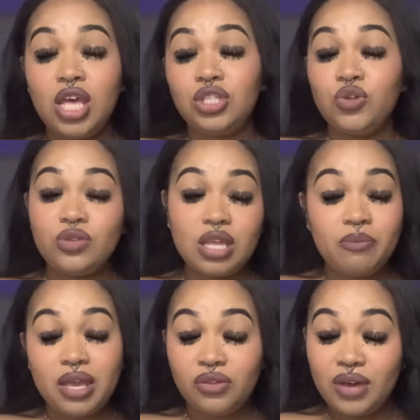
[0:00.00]
Choose and
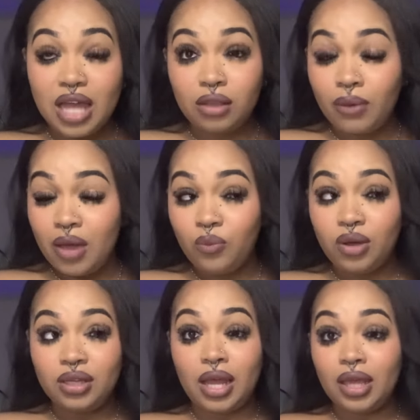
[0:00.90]
pick. You got the right
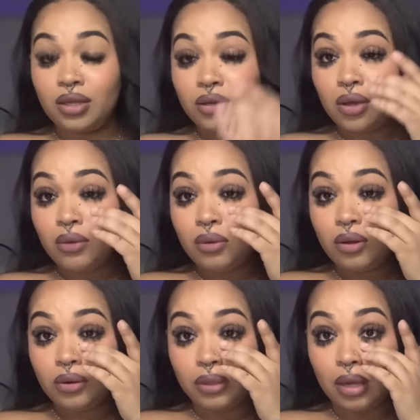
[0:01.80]
one. Like, you know.
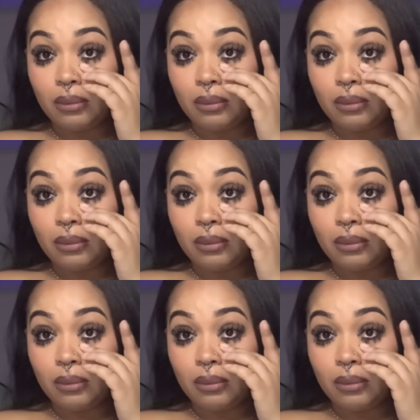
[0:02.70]
Hold on, y'all.